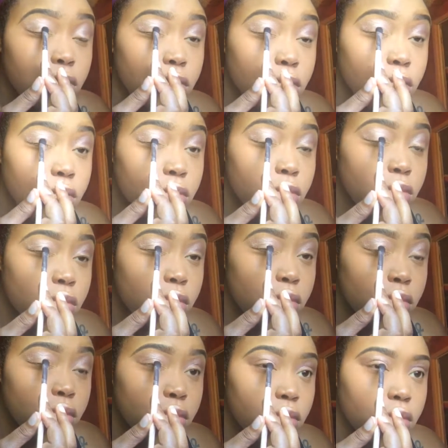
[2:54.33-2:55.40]
little wheel thing,
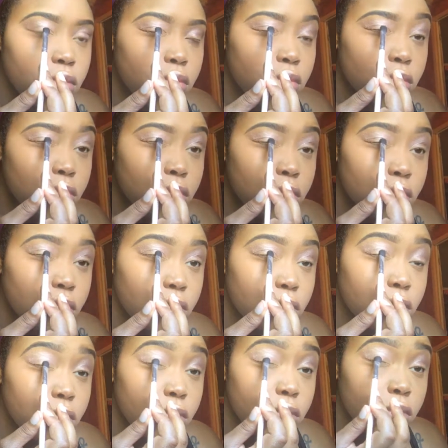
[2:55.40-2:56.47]
and I forget what it's
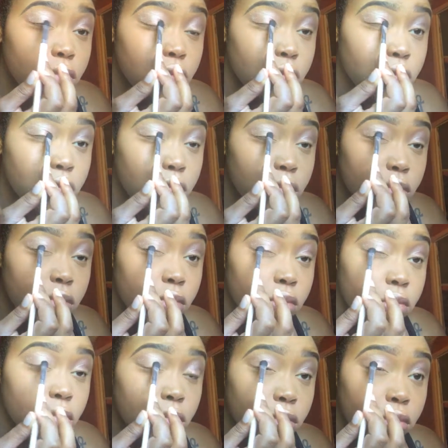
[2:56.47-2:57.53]
called because the name like
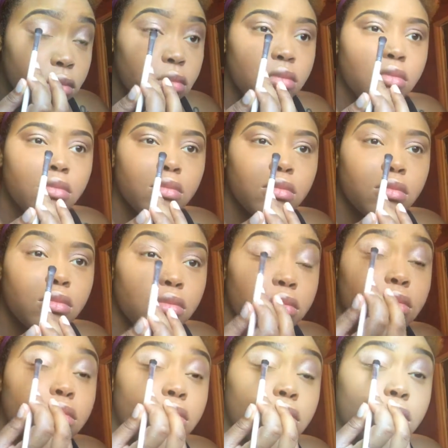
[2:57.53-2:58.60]
faded away,
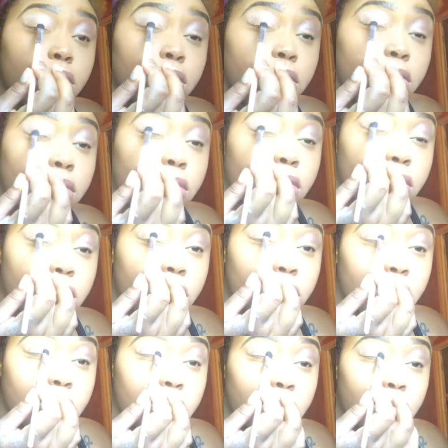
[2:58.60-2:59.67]
but I think it's
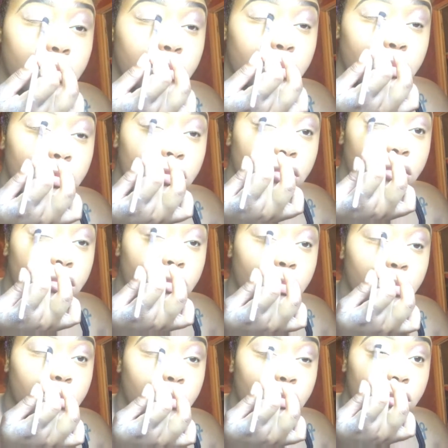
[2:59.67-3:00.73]
from,
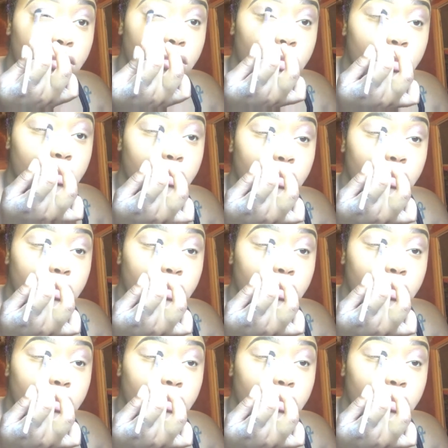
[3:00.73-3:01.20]
I know it's from